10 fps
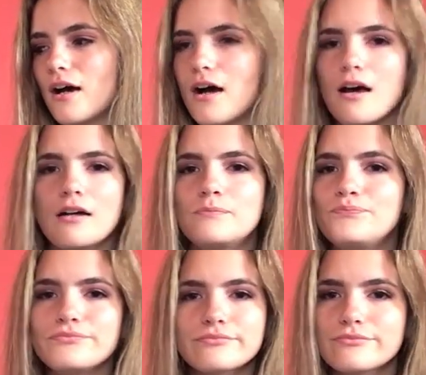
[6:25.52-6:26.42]
a
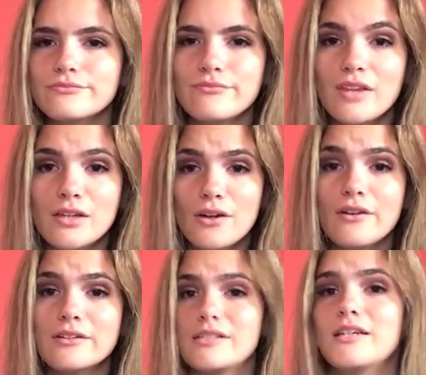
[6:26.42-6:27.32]

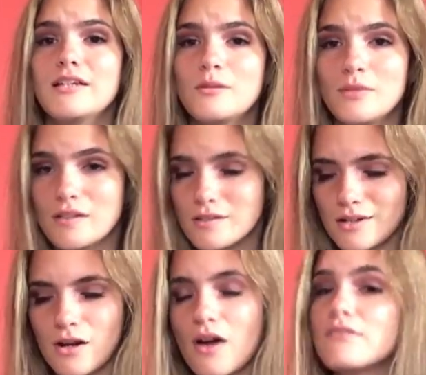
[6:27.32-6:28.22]
young teen, because
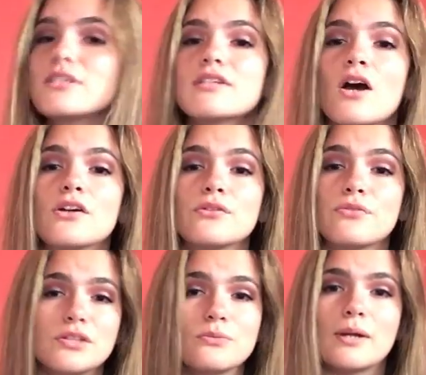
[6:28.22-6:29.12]
like obviously all your
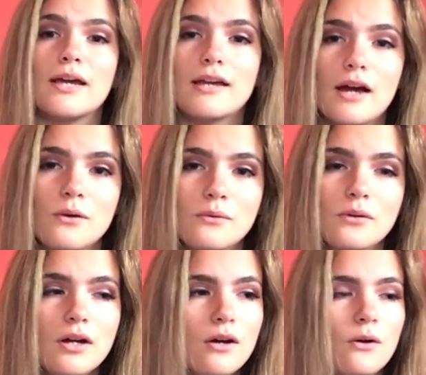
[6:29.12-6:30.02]
friends want to hang out,
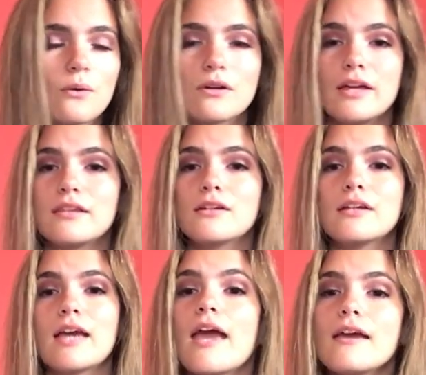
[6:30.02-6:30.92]
or like they're
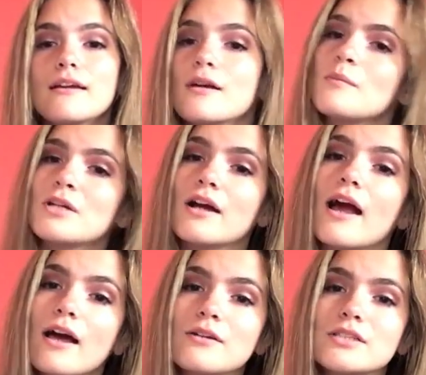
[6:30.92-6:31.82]
like, hey, can I come to your
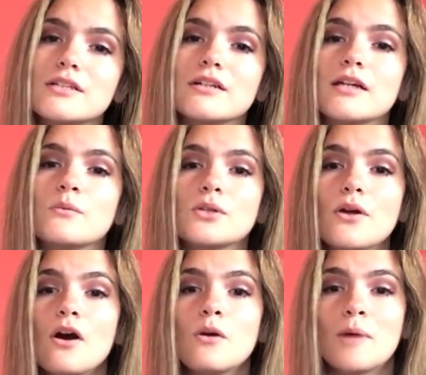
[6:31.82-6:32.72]
house? And you're like, well,
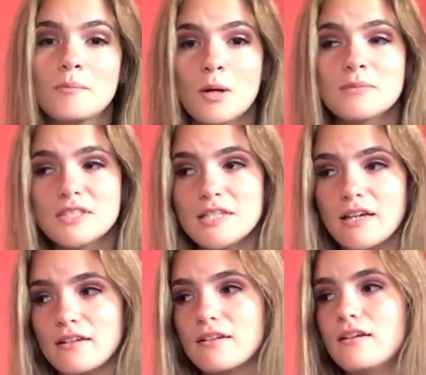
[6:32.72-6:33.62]
no, my mom's
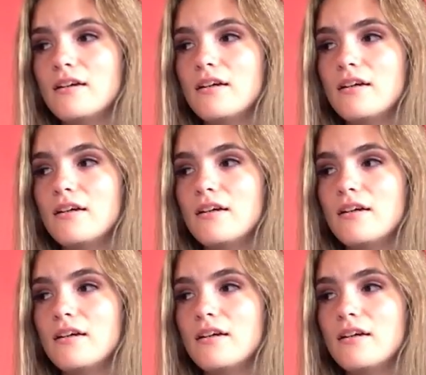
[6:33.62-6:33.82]
sick.